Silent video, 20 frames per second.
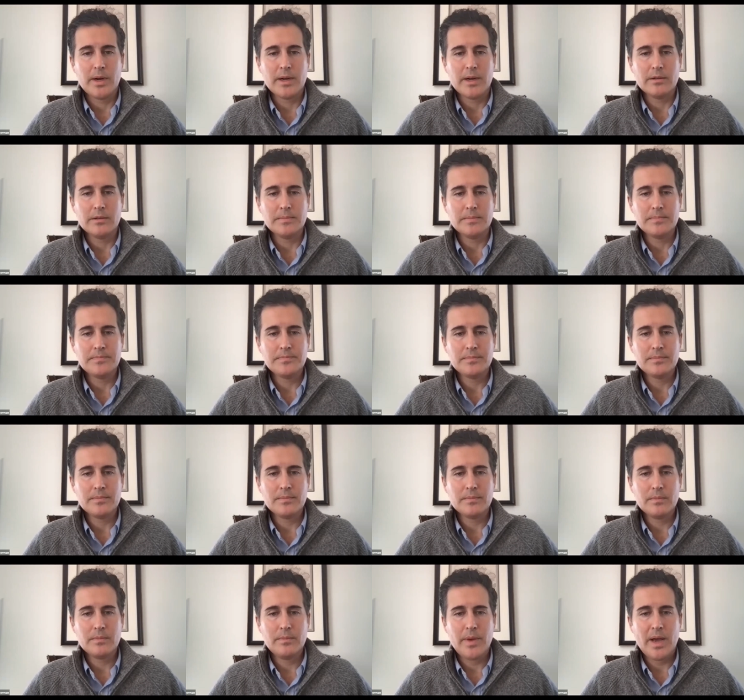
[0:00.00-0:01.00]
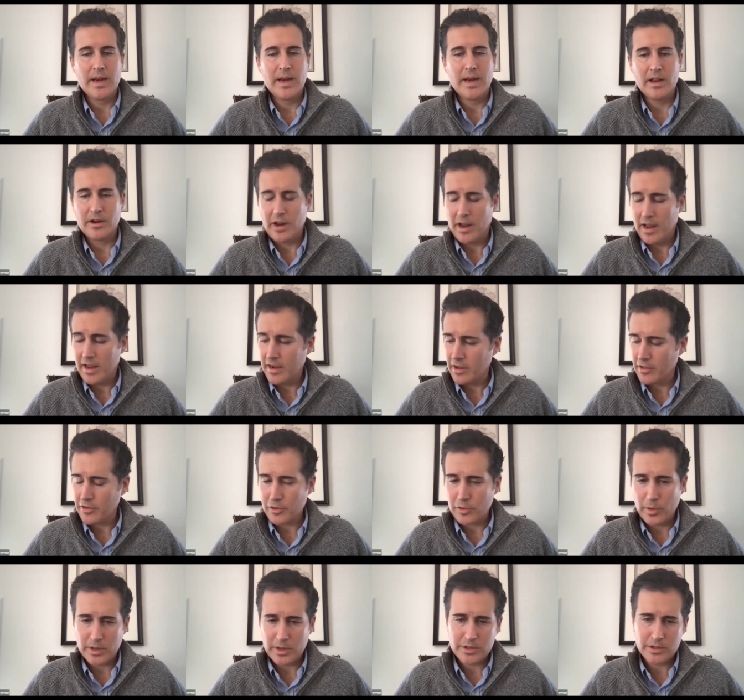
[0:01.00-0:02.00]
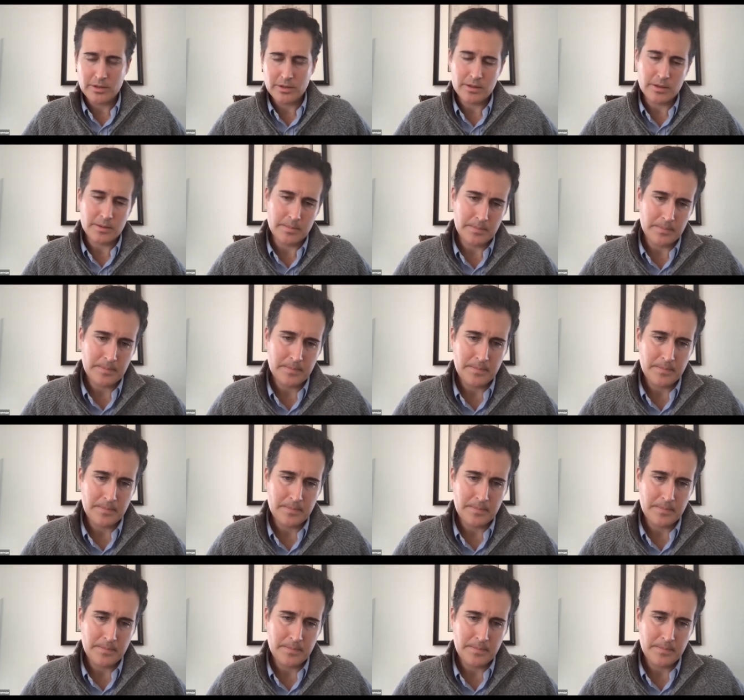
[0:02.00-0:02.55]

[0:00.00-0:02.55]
Michael. Patty, any other questions?